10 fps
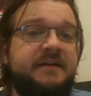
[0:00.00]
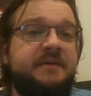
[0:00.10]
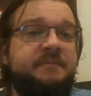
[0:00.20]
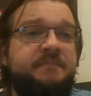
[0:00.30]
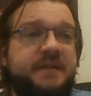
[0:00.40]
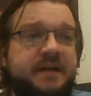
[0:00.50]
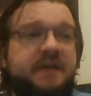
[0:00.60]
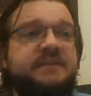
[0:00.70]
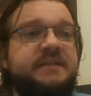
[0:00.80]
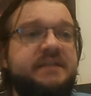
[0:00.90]

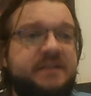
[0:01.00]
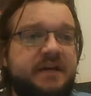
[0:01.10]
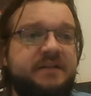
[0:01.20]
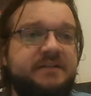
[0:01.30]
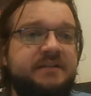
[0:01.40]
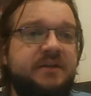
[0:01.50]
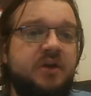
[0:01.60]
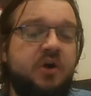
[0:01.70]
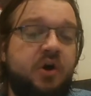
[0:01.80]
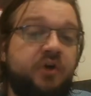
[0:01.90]
because it does
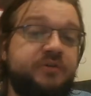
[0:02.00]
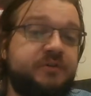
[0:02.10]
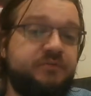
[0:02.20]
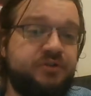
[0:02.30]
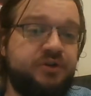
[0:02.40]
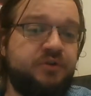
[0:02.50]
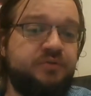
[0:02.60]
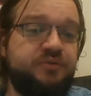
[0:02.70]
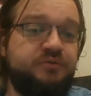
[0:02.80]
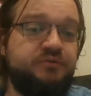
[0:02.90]
also show
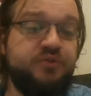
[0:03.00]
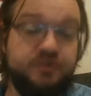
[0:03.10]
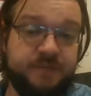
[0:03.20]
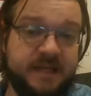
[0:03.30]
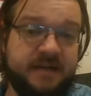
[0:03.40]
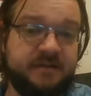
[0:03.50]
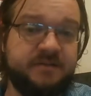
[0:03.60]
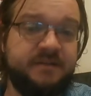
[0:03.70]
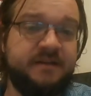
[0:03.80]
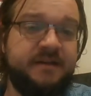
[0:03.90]
to new players
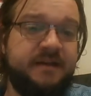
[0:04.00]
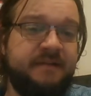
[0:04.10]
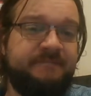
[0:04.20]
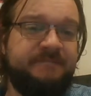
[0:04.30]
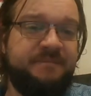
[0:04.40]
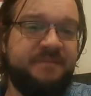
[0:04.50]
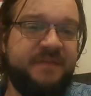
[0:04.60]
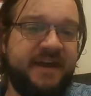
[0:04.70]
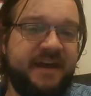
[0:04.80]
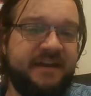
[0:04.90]

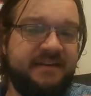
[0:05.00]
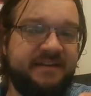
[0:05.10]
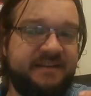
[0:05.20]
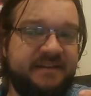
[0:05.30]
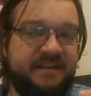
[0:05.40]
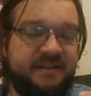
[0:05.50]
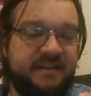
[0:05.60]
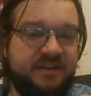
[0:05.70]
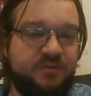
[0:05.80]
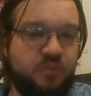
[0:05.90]
that
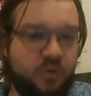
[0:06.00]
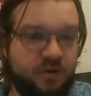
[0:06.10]
the world of